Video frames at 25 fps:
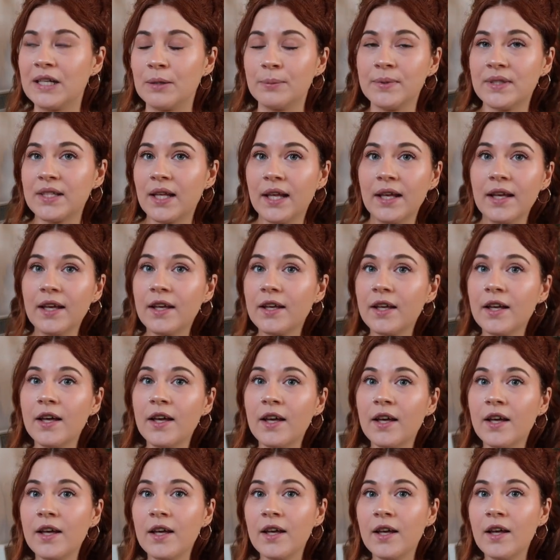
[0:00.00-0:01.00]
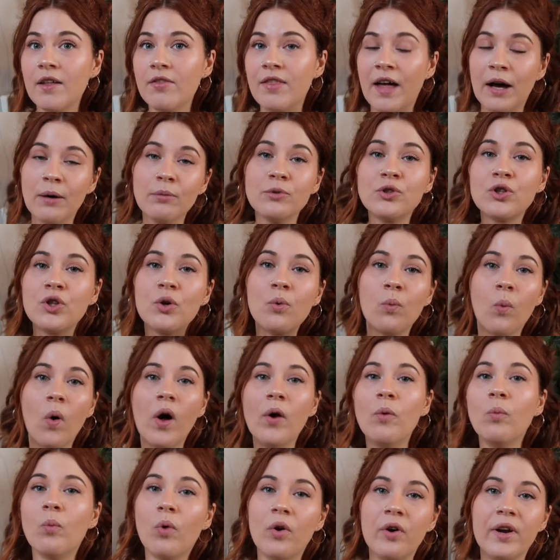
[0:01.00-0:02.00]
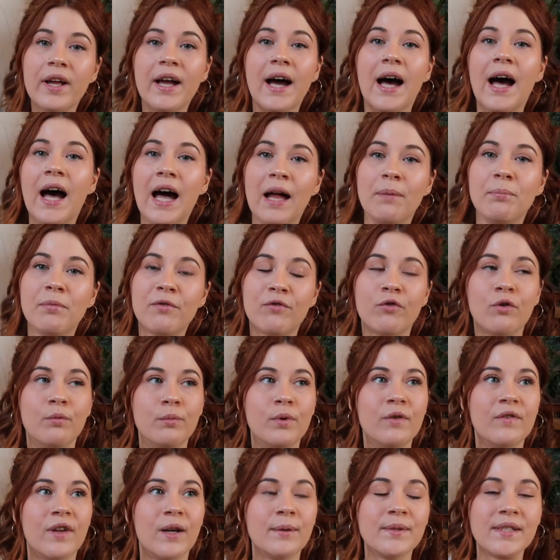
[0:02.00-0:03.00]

I was like, that was the one worry I had before moving.